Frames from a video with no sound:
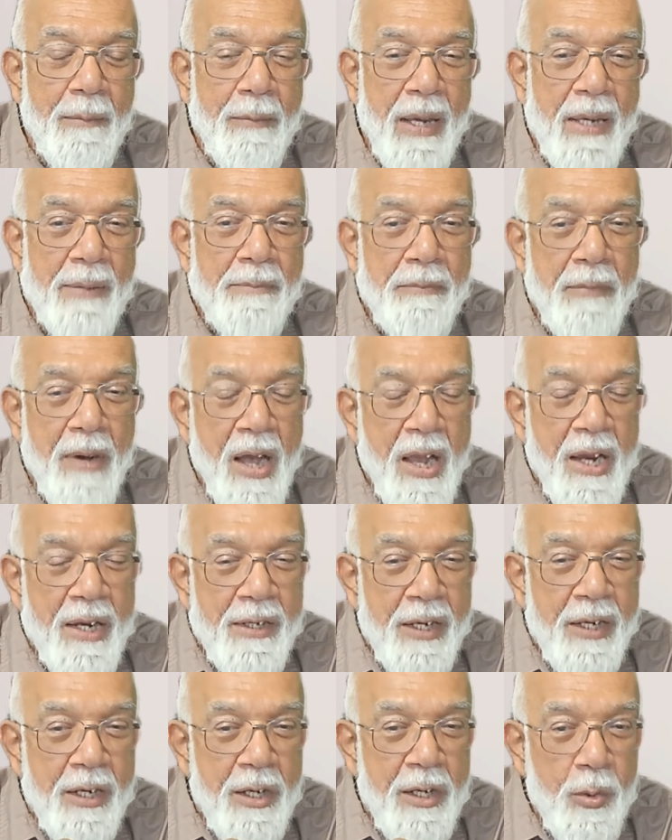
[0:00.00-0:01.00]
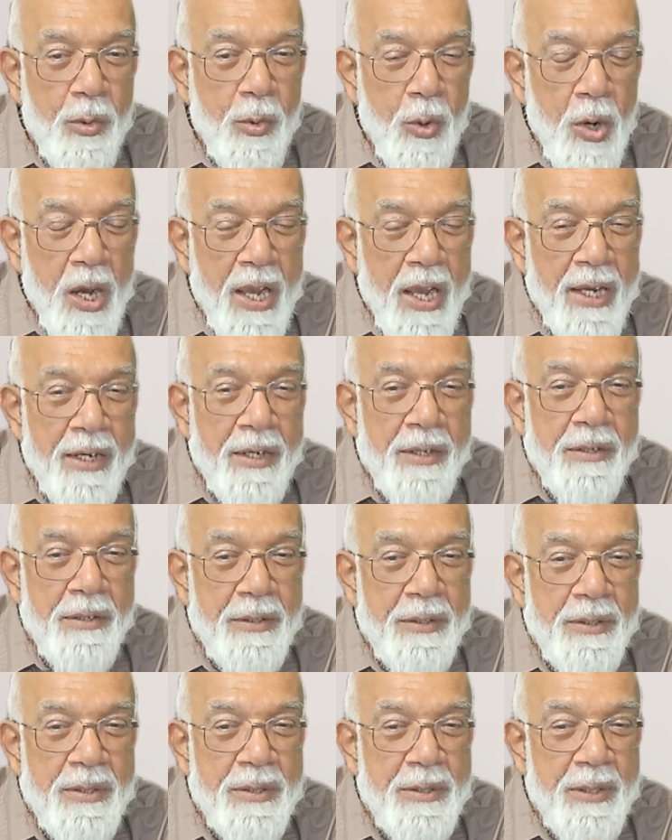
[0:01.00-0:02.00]
My mind
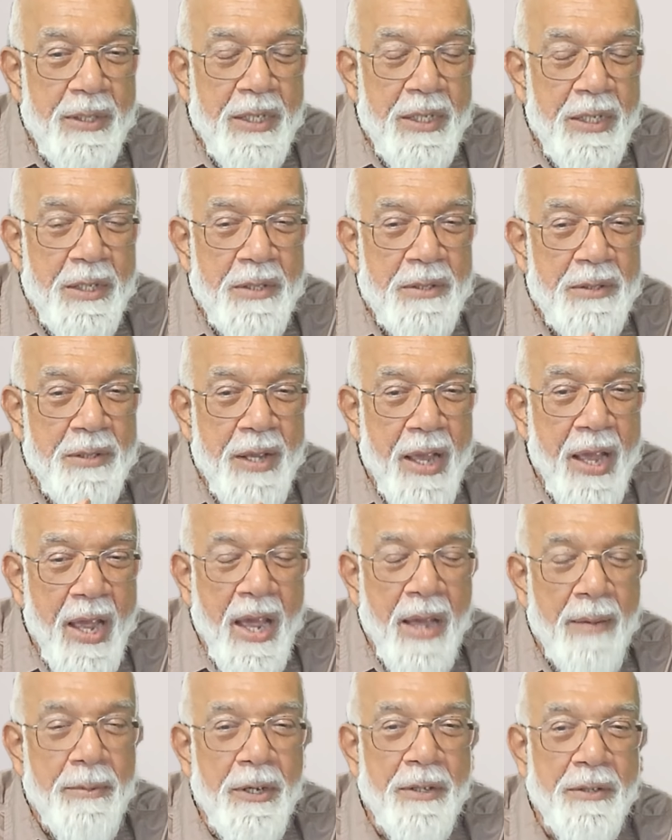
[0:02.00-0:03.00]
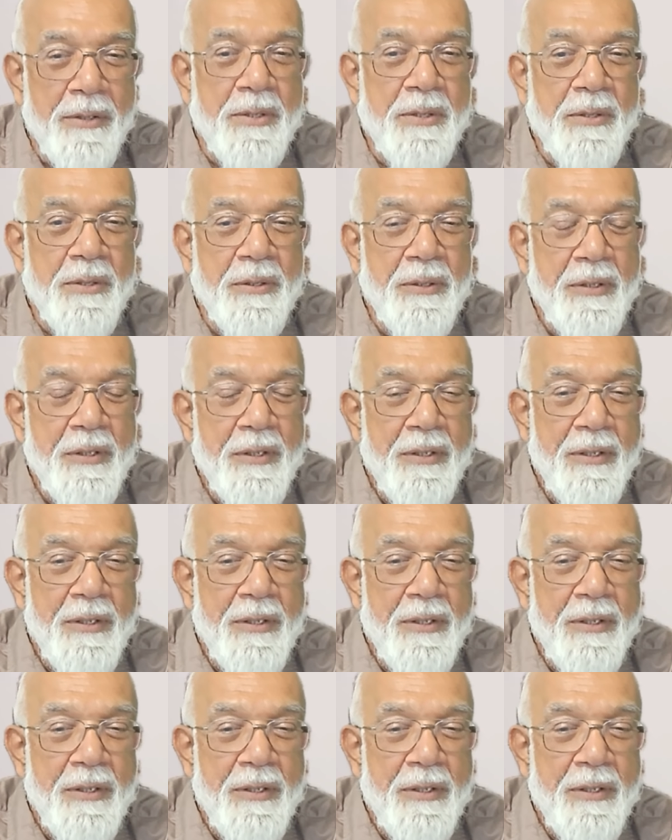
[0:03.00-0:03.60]
acquires these habits.